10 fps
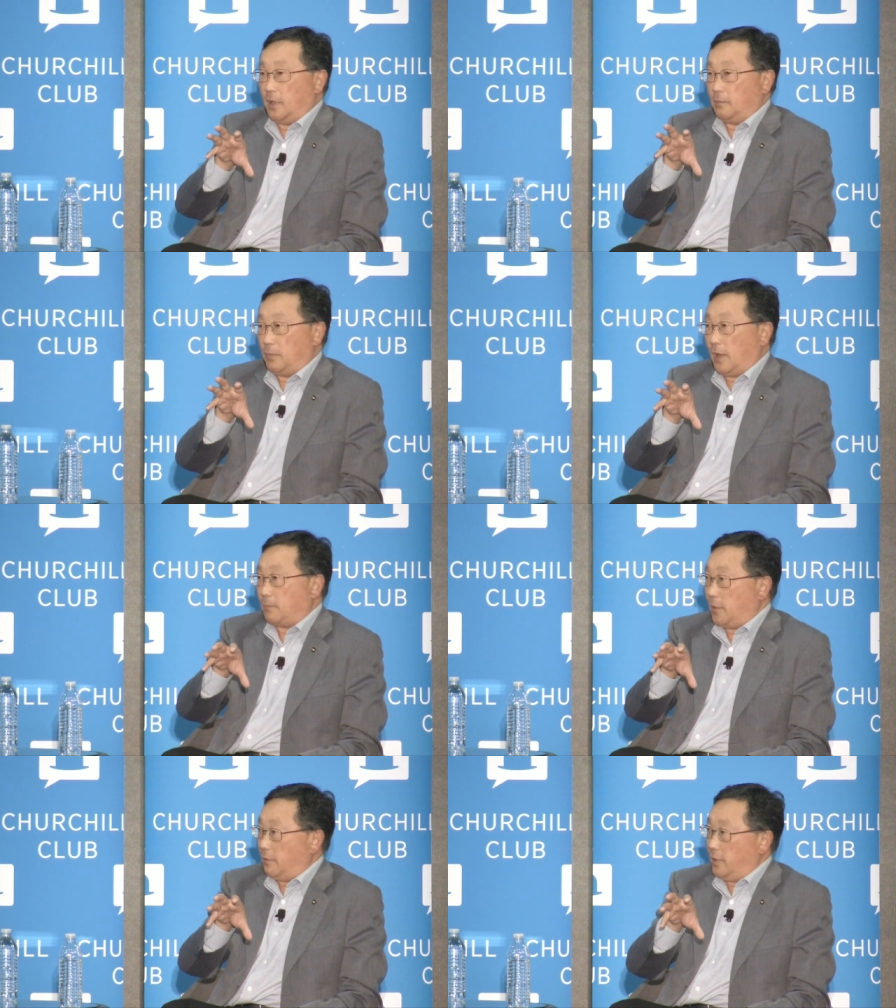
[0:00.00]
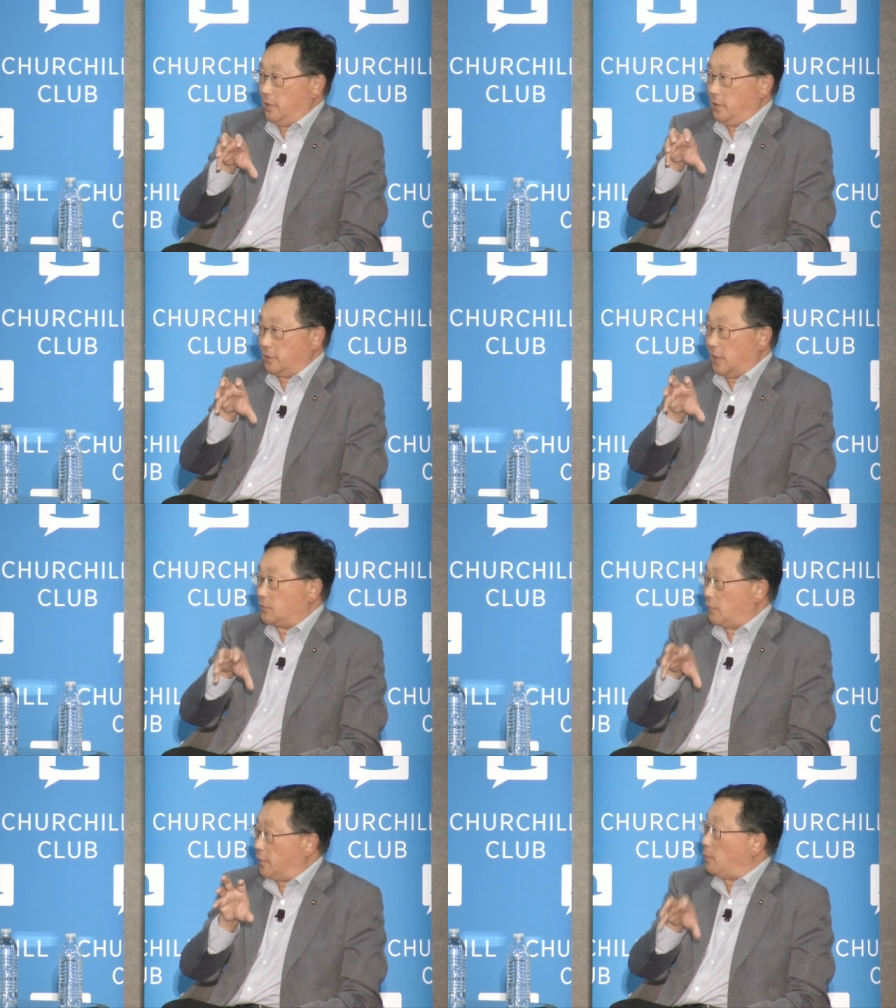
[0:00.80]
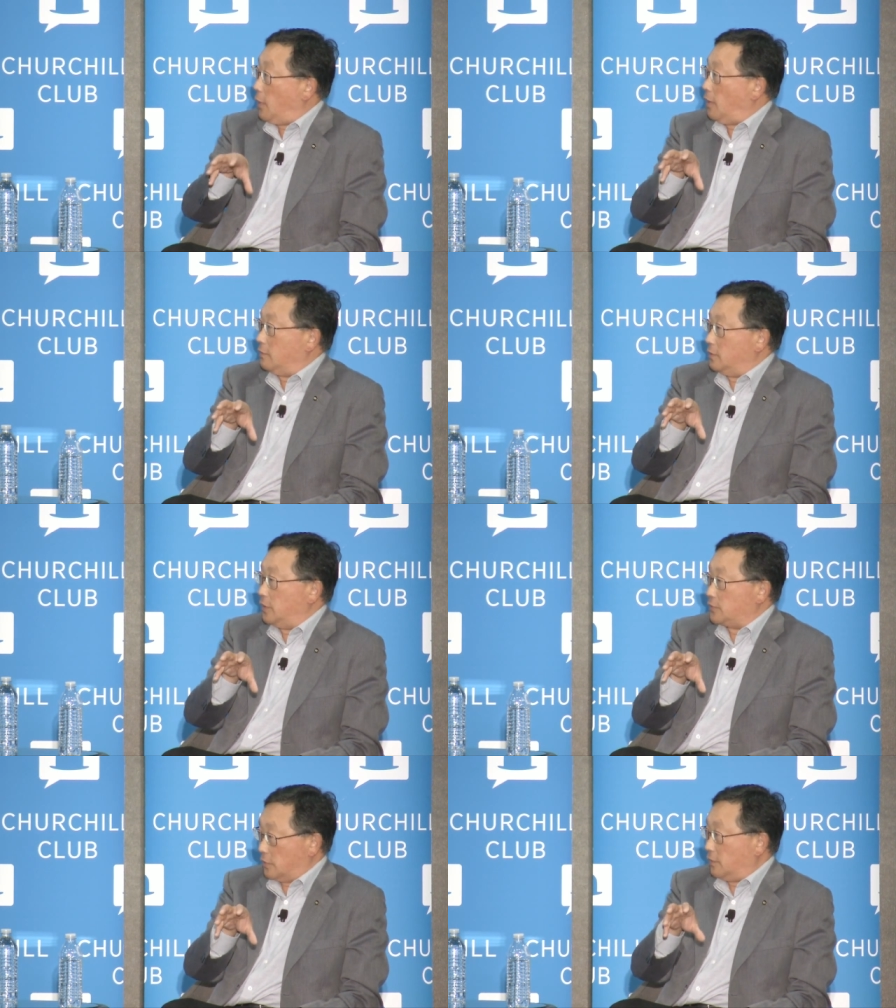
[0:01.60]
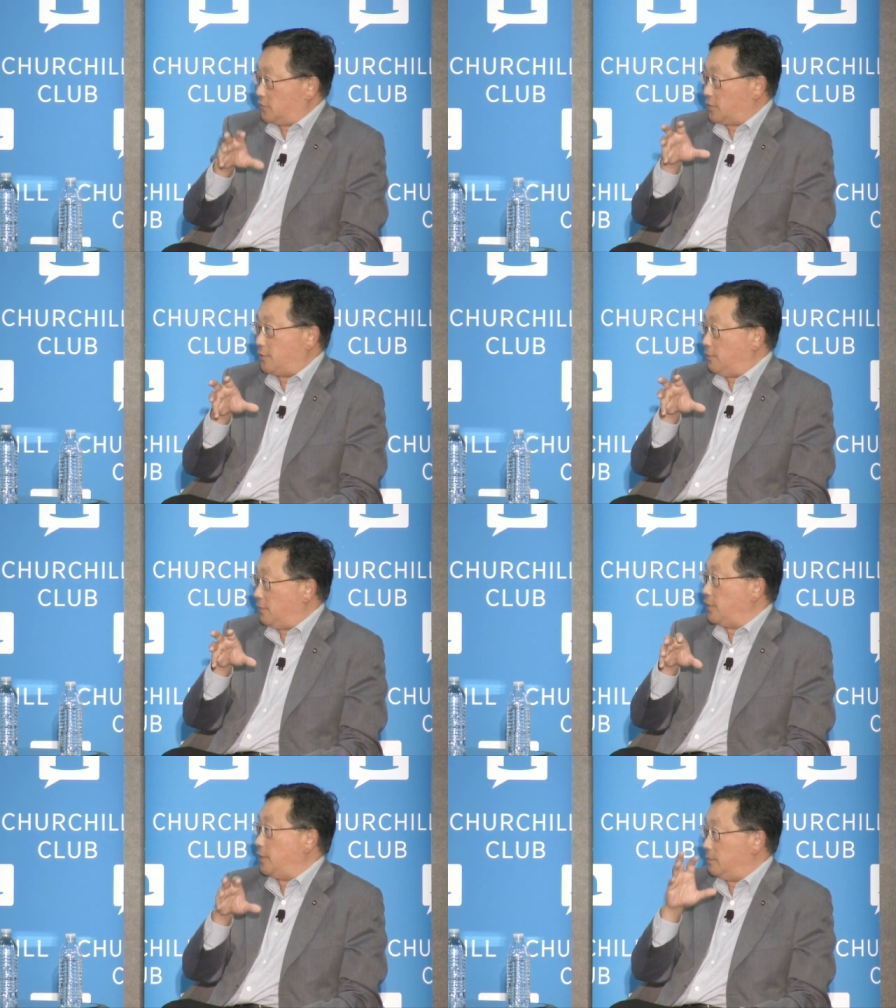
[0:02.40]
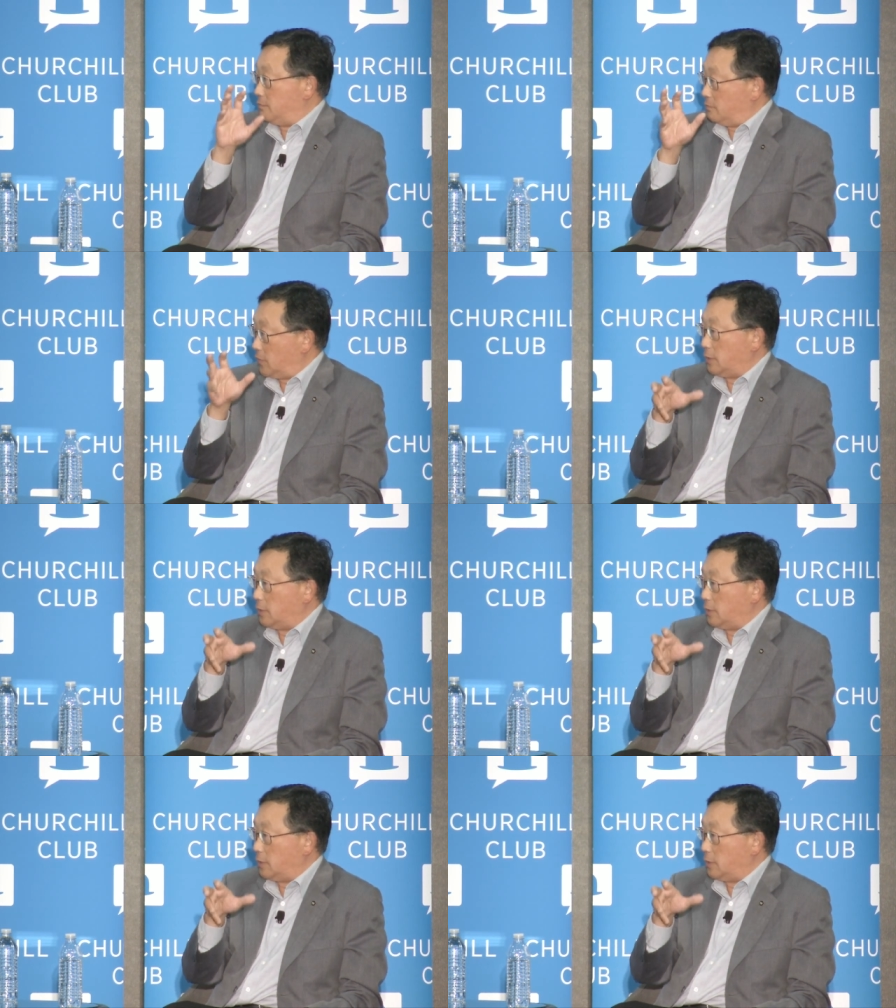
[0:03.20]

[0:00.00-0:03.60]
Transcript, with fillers: that BlackBerry does very well is on security and,